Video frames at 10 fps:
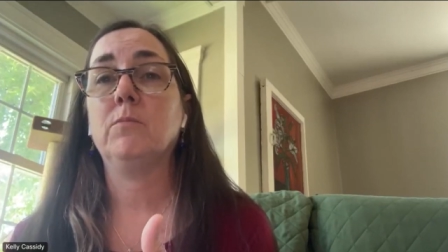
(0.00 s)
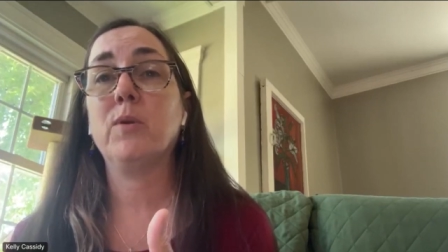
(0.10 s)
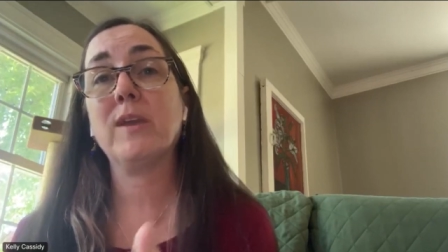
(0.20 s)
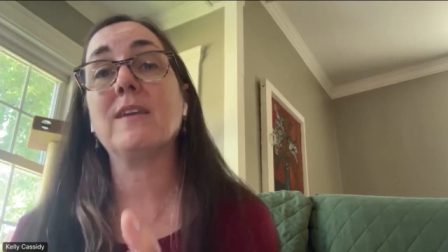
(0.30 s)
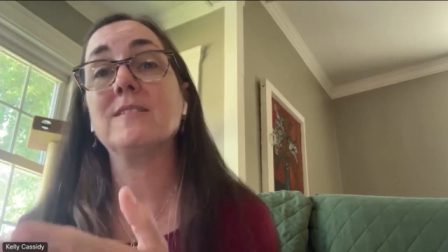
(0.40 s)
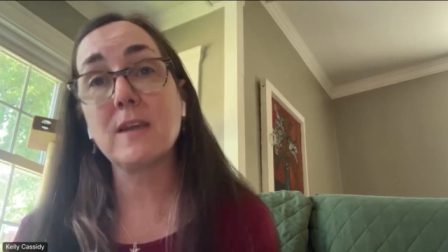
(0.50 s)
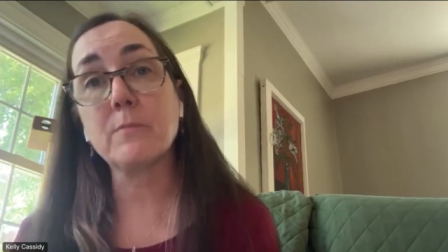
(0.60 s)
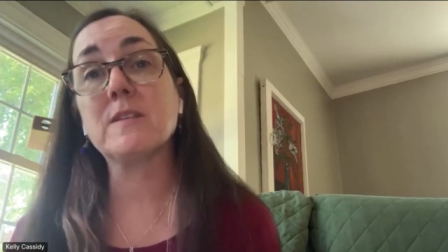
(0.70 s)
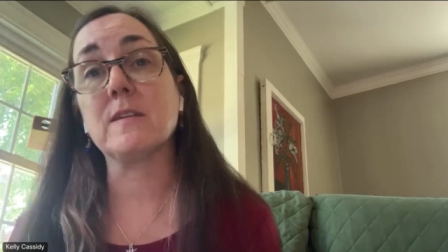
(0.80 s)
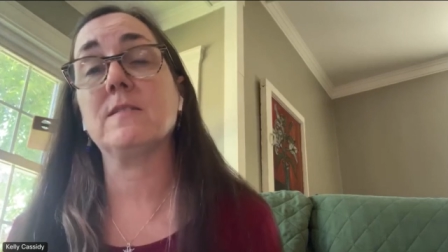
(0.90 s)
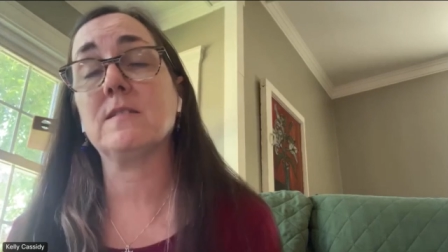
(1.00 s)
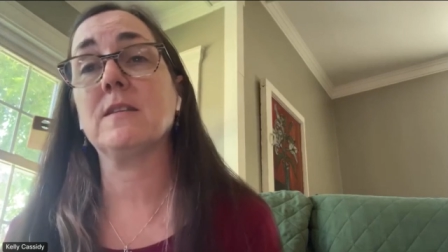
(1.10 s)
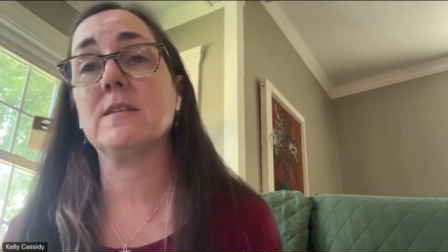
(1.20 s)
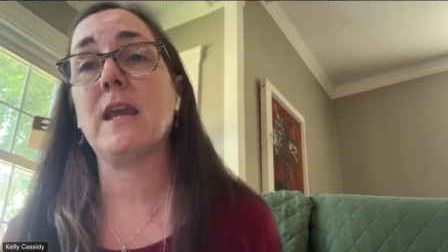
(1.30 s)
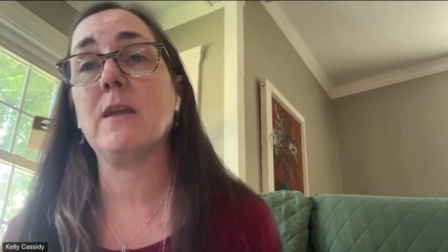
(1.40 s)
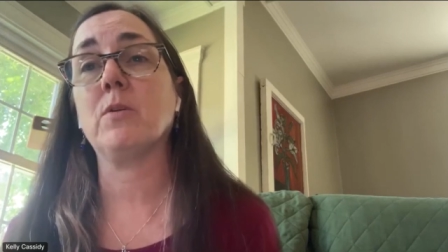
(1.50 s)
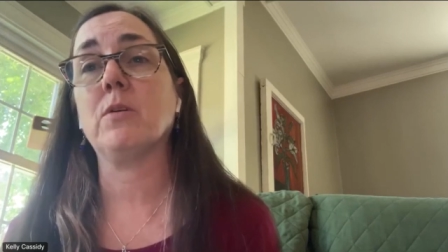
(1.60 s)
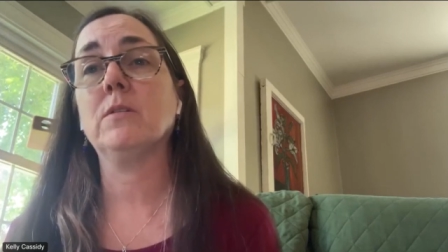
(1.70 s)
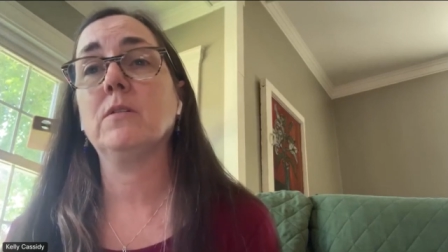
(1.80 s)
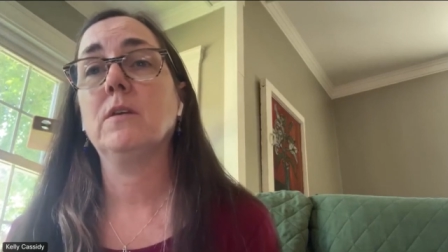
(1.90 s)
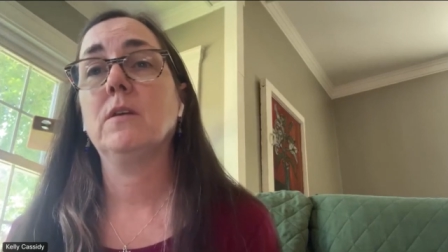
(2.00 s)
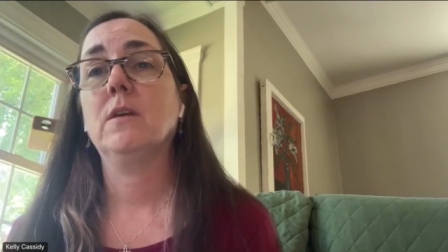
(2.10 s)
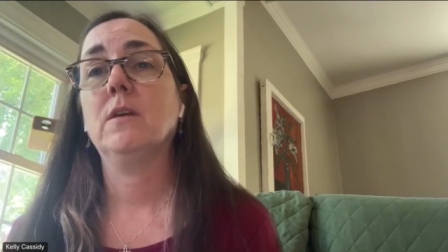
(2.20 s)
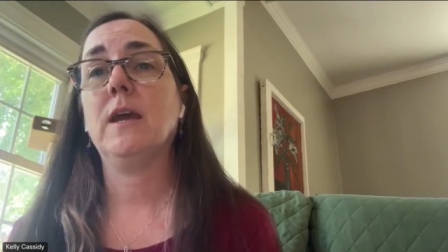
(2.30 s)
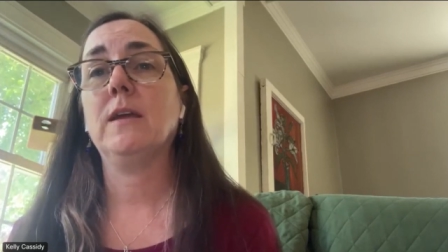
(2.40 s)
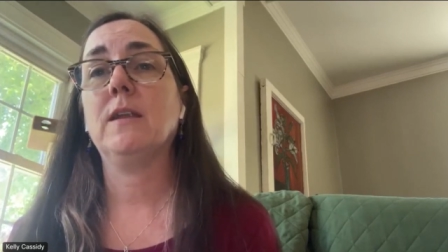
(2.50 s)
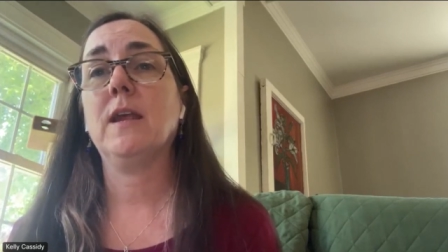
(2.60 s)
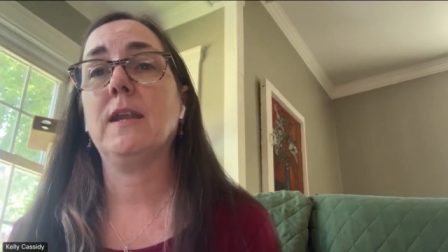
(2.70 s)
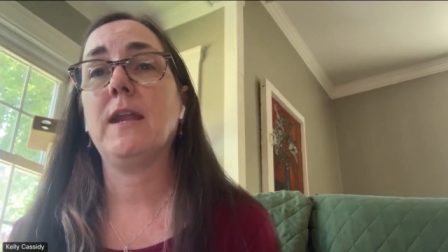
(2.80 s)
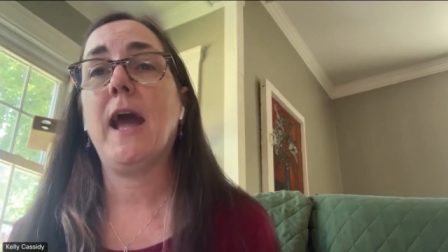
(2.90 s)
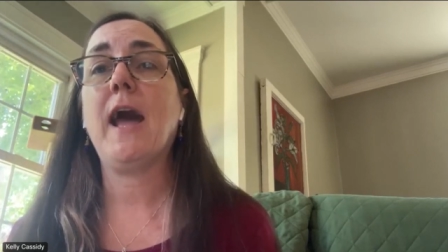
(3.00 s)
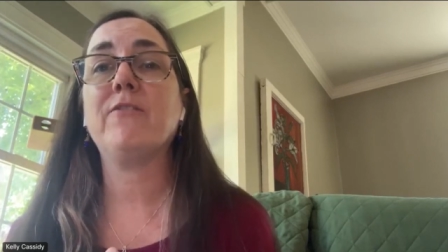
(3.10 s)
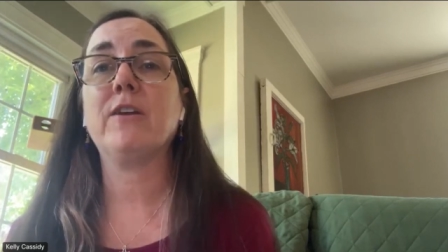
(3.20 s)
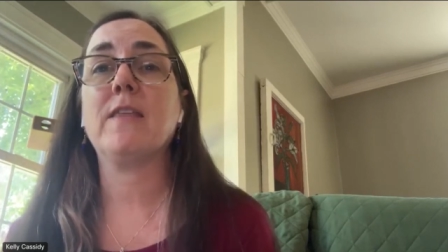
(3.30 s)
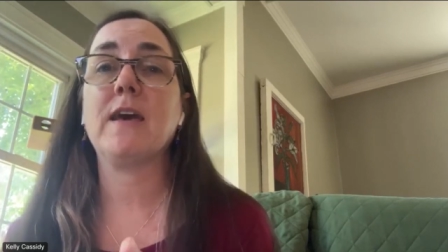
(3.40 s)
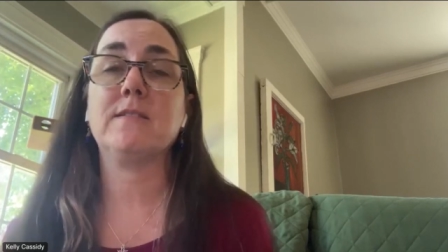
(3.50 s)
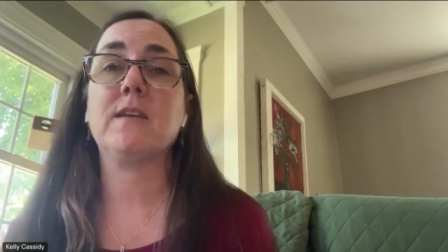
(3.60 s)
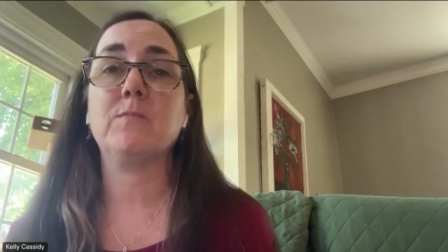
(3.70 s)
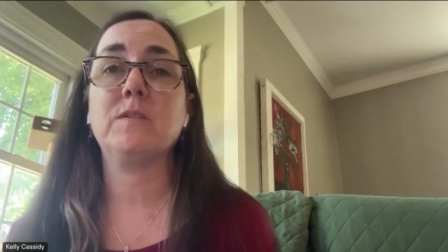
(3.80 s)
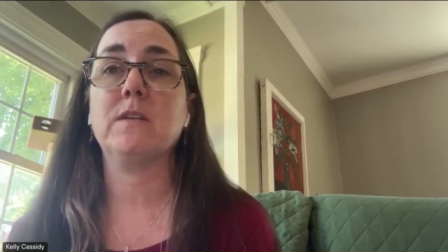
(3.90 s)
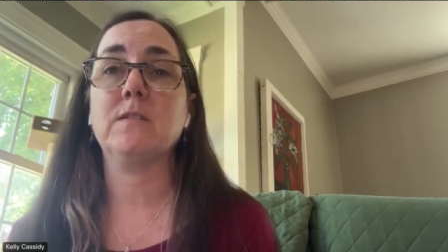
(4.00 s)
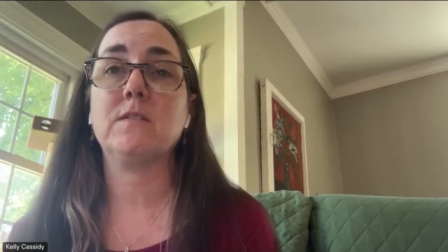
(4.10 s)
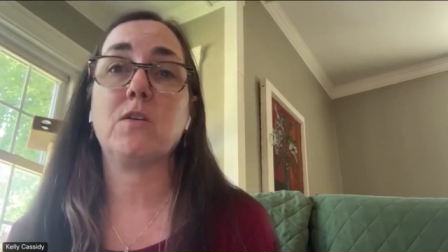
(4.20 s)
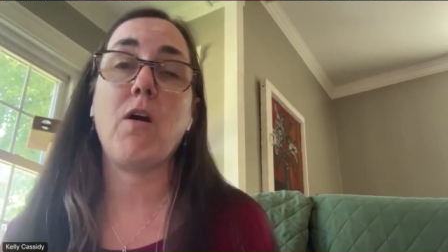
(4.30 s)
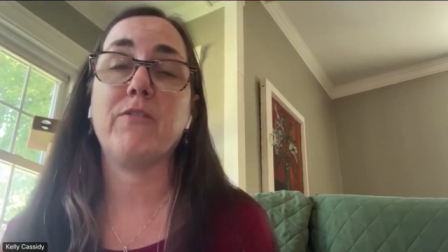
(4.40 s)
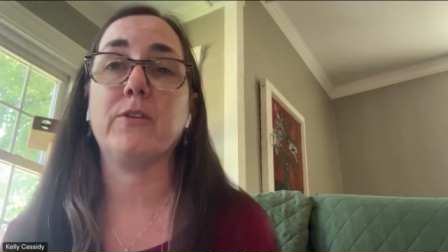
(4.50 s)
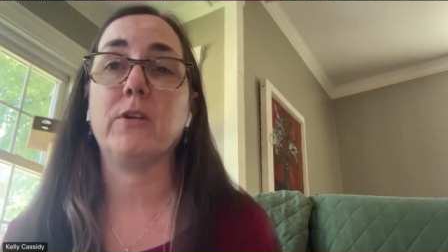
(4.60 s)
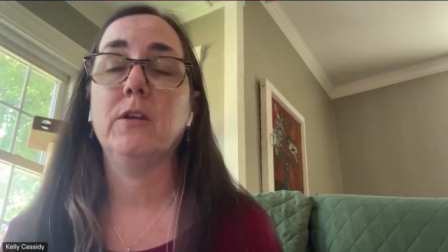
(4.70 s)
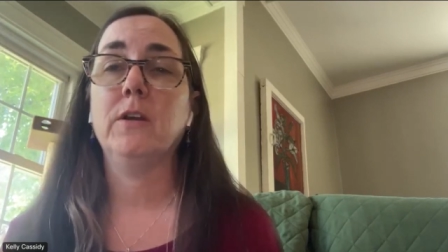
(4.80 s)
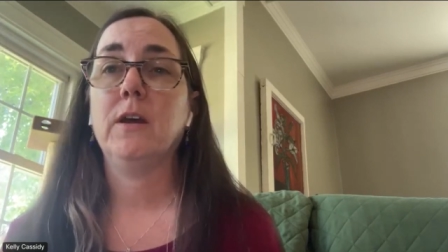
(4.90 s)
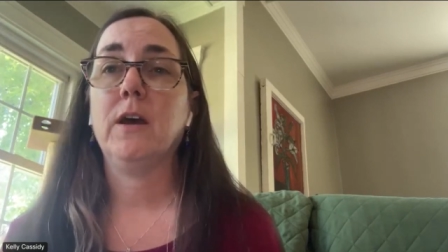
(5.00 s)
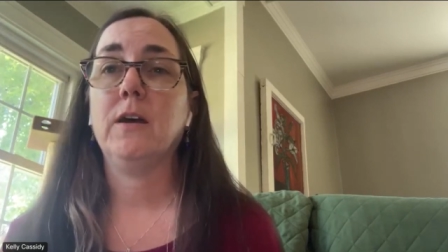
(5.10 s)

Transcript: bringing substance to the table and having that substance to offer,